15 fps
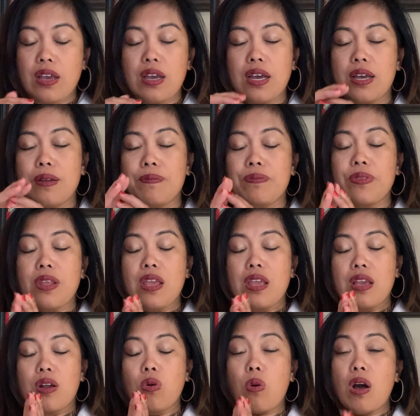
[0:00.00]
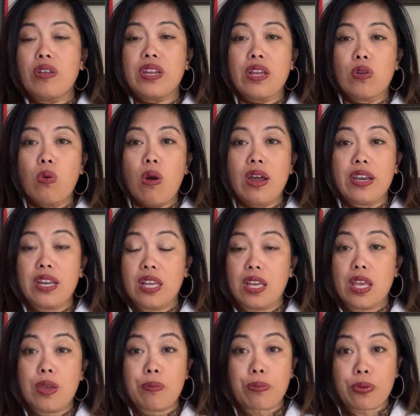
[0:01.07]
and quantity
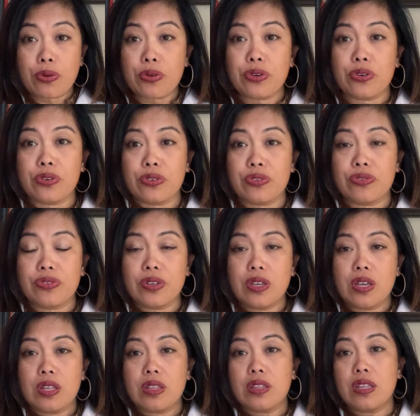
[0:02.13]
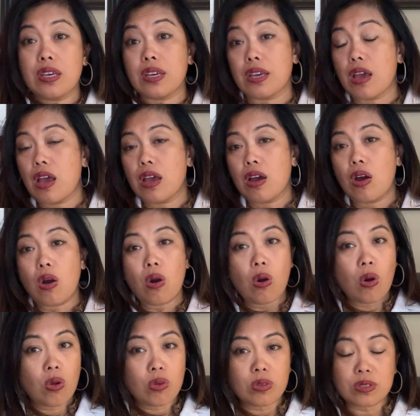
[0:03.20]
improve, the
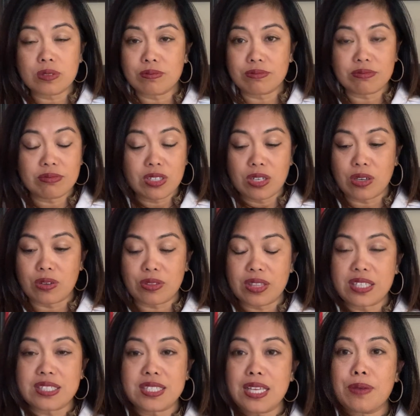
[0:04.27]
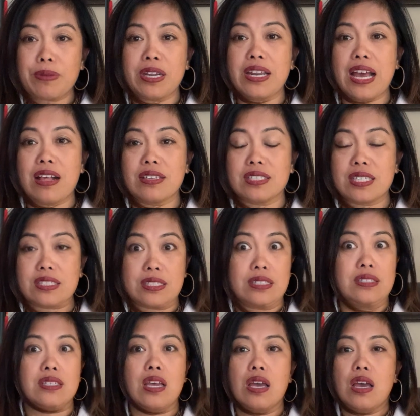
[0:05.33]
whole, the semen analysis
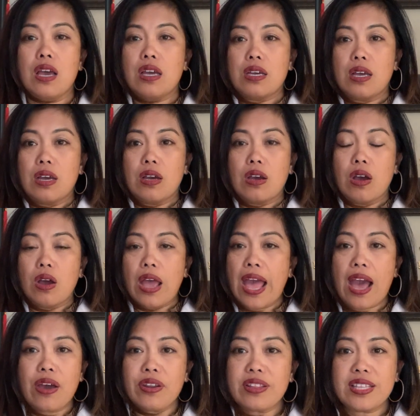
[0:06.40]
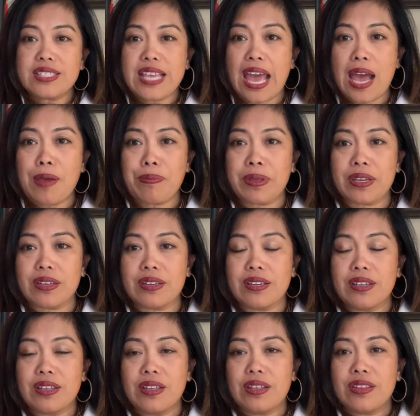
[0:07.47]
is, how did this happen?
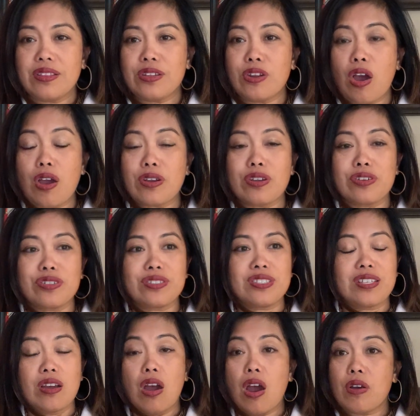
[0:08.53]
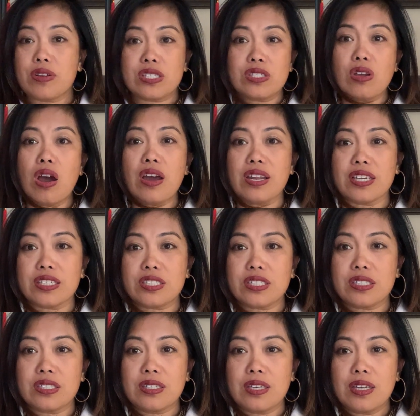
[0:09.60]
The doctors are astonished.